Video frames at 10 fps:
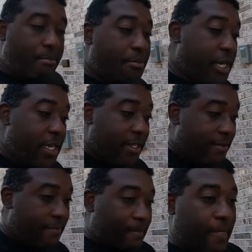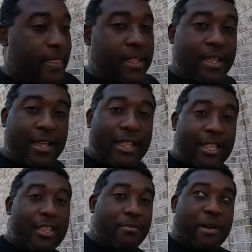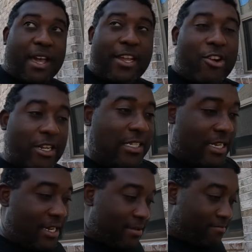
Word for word: but the backyard is cut